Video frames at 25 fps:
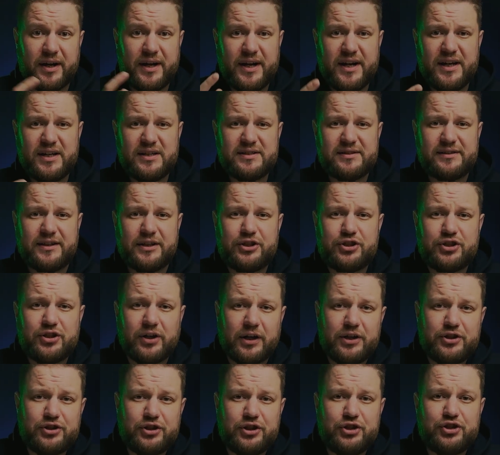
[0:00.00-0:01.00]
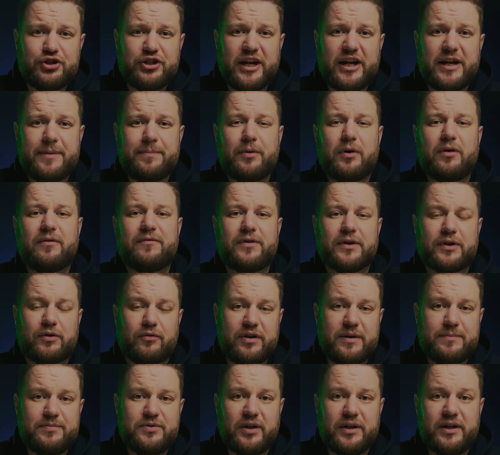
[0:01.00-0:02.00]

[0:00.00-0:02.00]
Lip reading: is the changing shape of the crypto